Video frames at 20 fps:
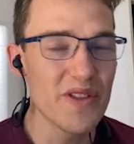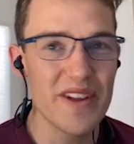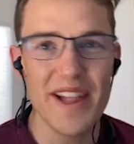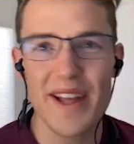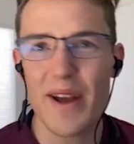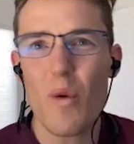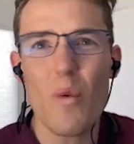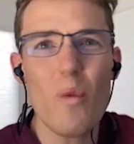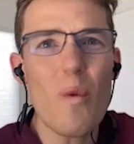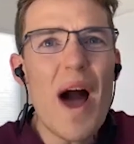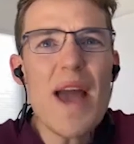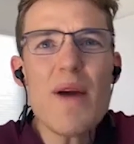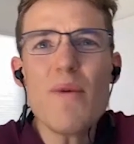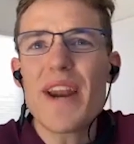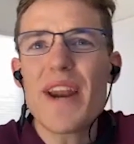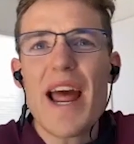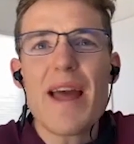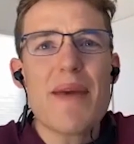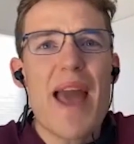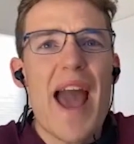They're like, hmm. why
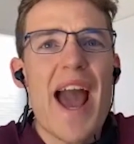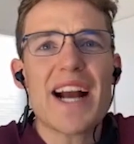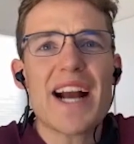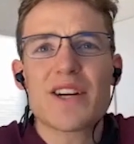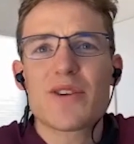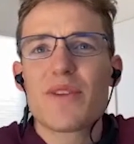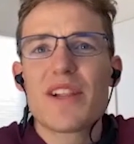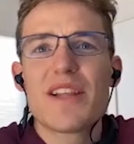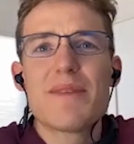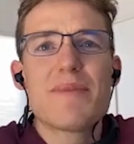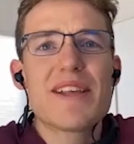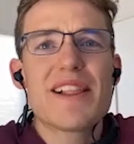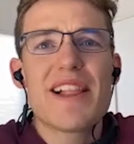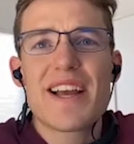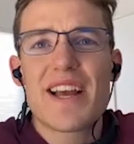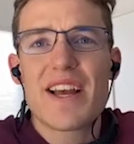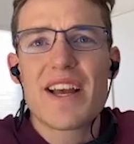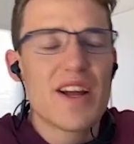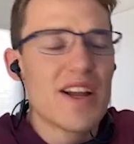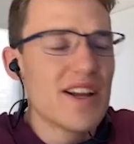would I actually be
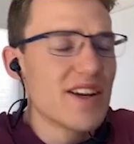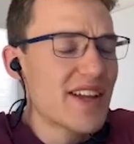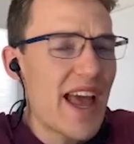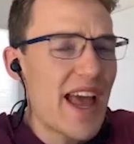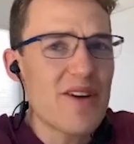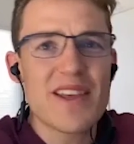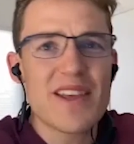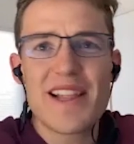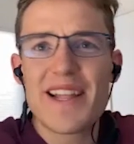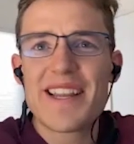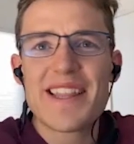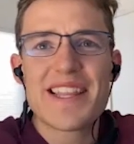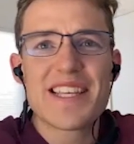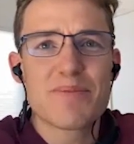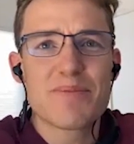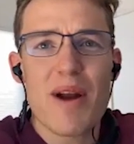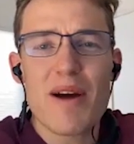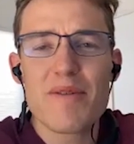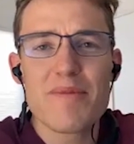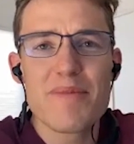like calculating this
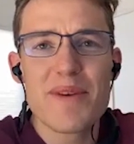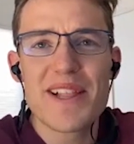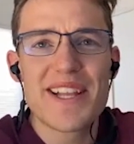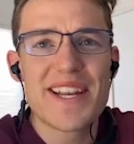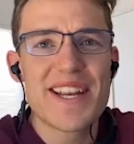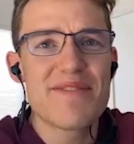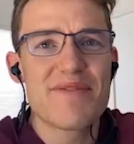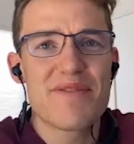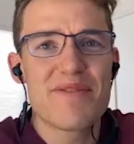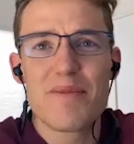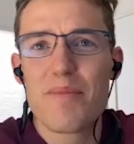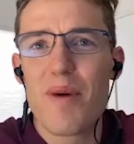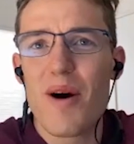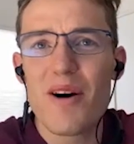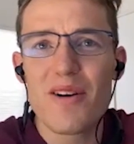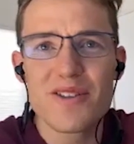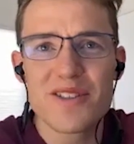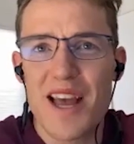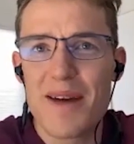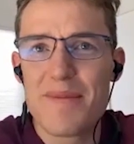probability for
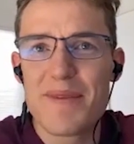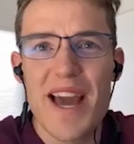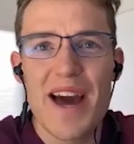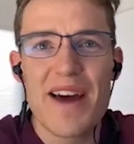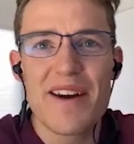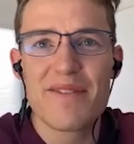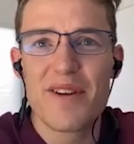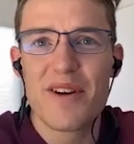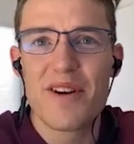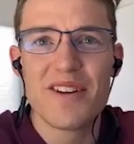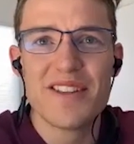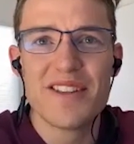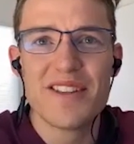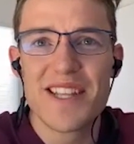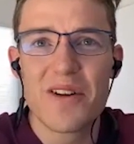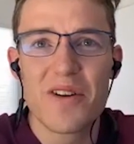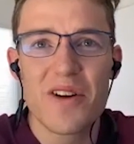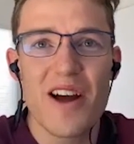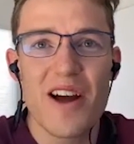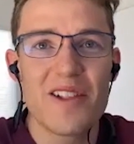balls coming out of urns
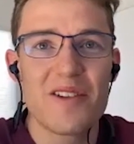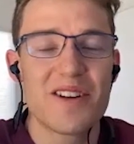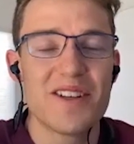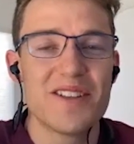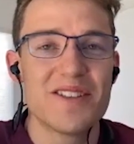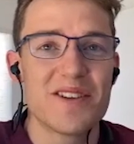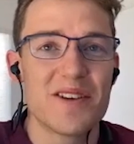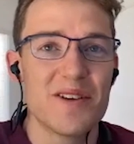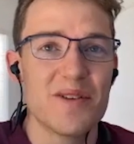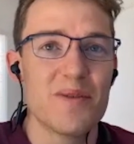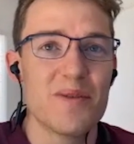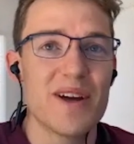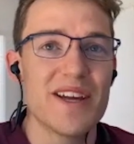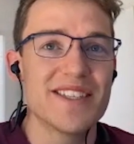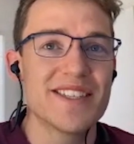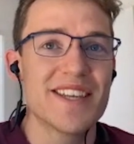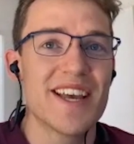that are colored in certain ways?